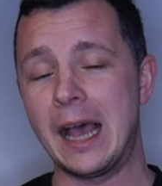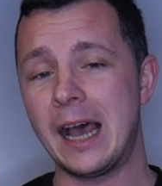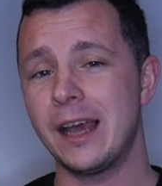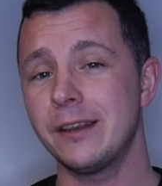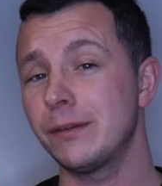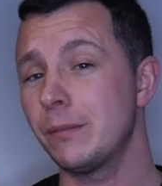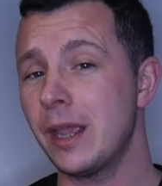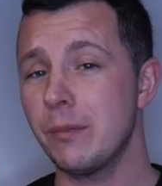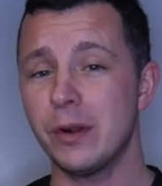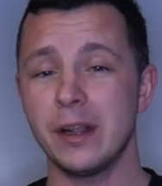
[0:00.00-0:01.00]
And
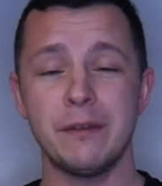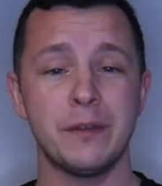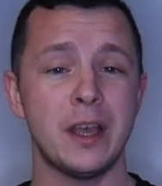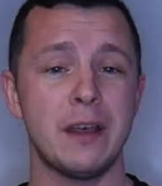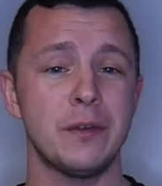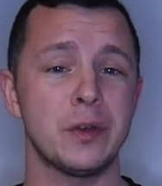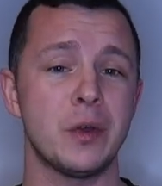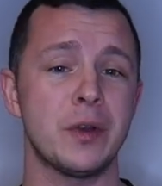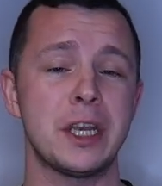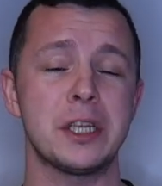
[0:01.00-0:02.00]
remember, if you haven't
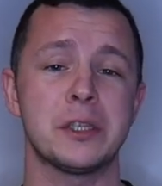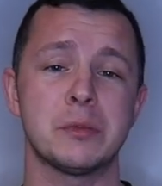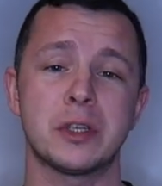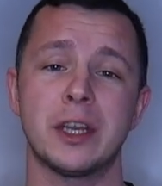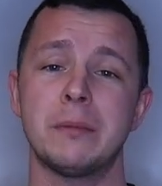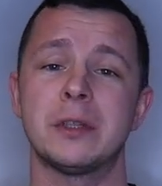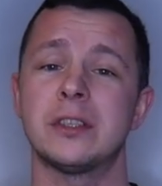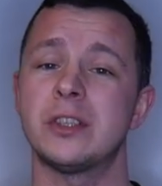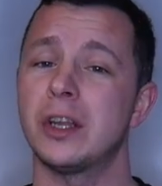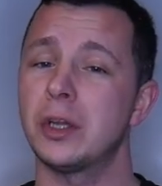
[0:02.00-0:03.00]
already subscribed to
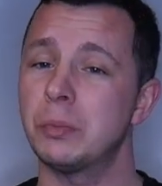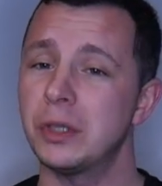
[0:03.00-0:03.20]
the channel,